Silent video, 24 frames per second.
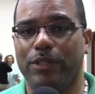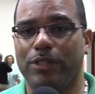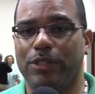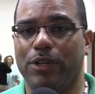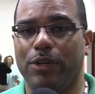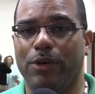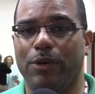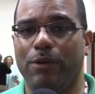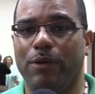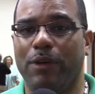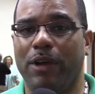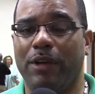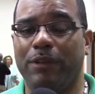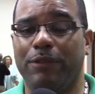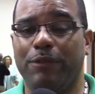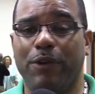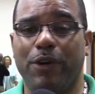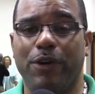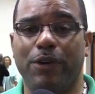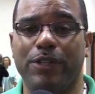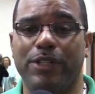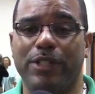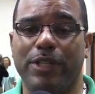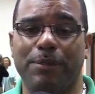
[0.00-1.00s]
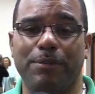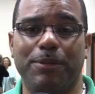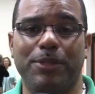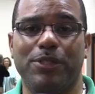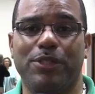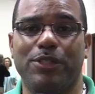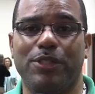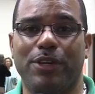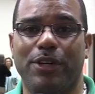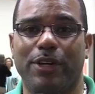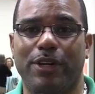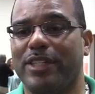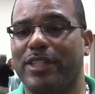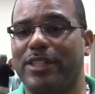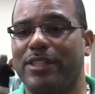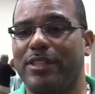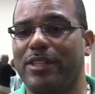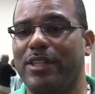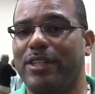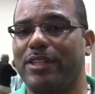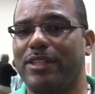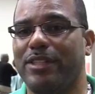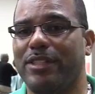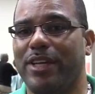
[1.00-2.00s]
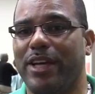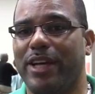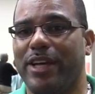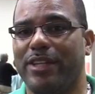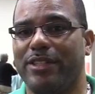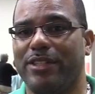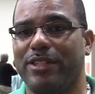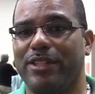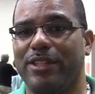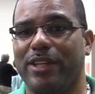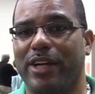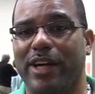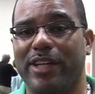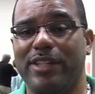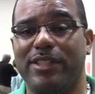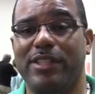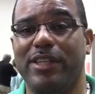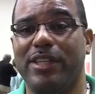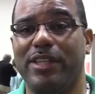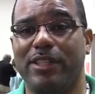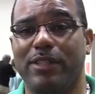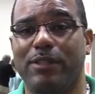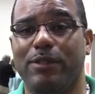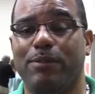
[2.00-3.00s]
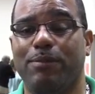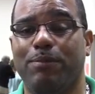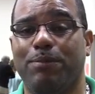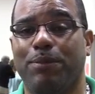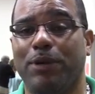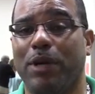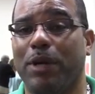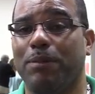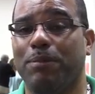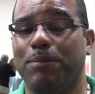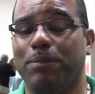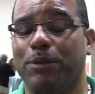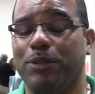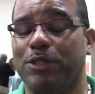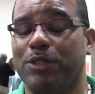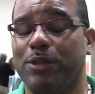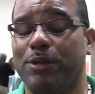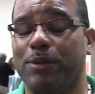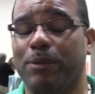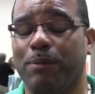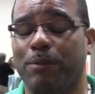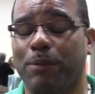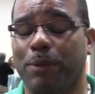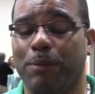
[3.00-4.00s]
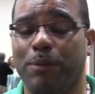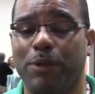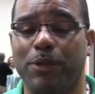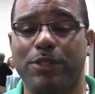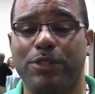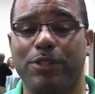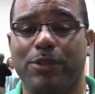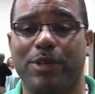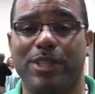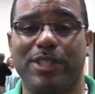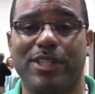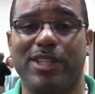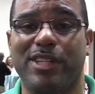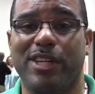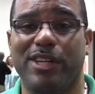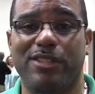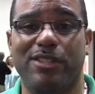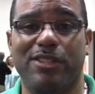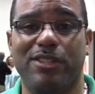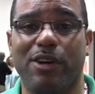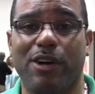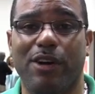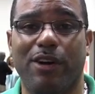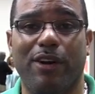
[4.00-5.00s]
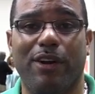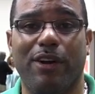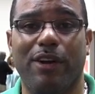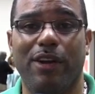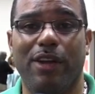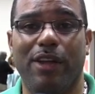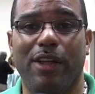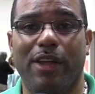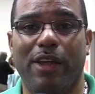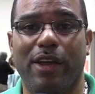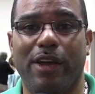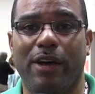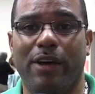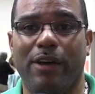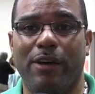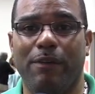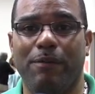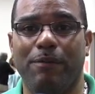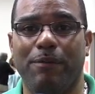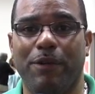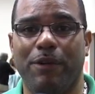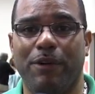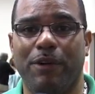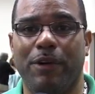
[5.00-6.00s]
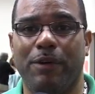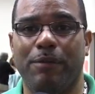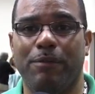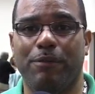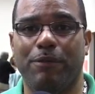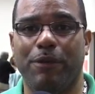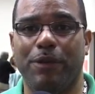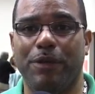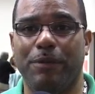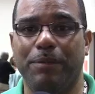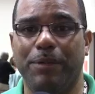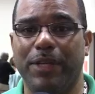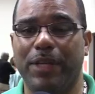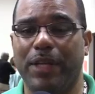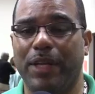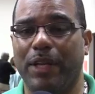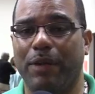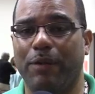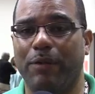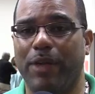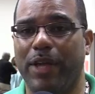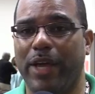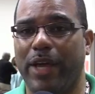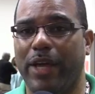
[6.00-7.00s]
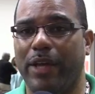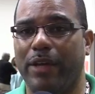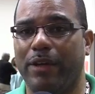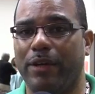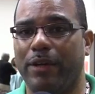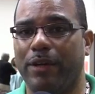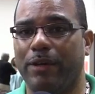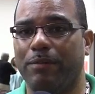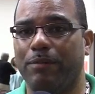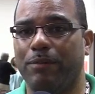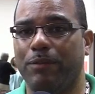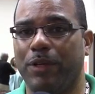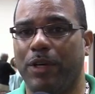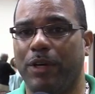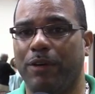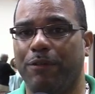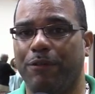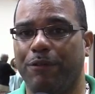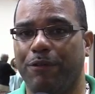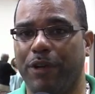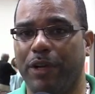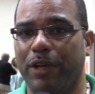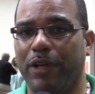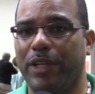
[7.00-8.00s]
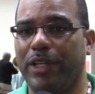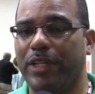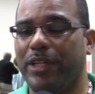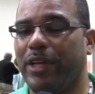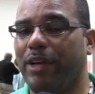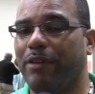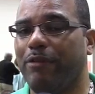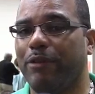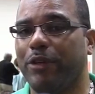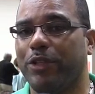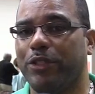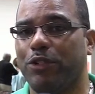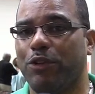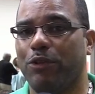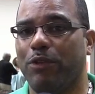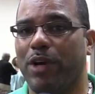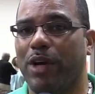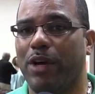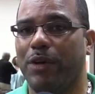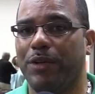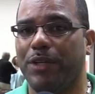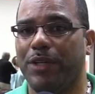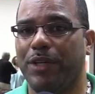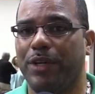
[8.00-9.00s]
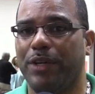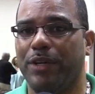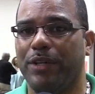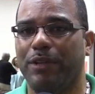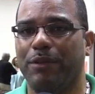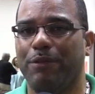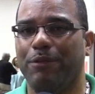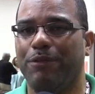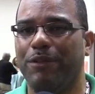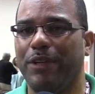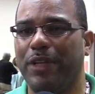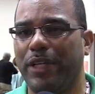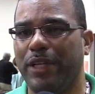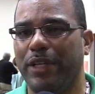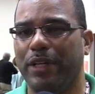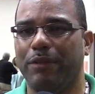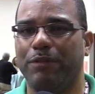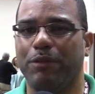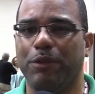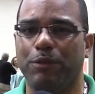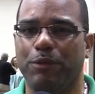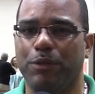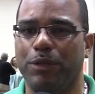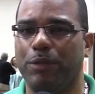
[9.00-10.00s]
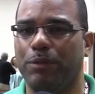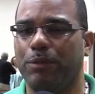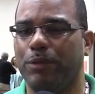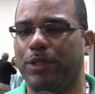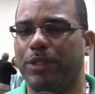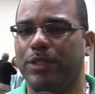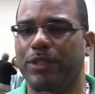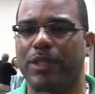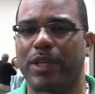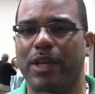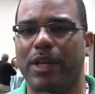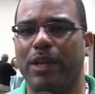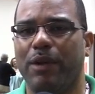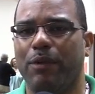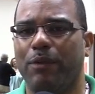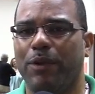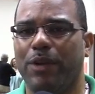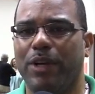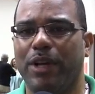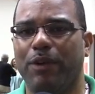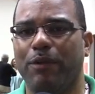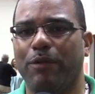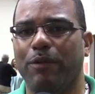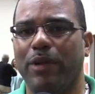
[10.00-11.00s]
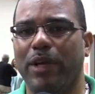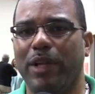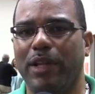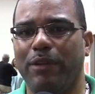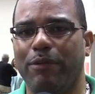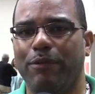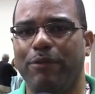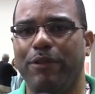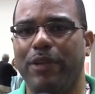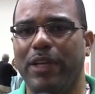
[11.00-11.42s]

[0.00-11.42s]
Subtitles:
So as far as I'm concerned, I see this proposal as a non-starter. From the beginning, we had a fairly diverse crowd in here. The feeling of the room was, we're not really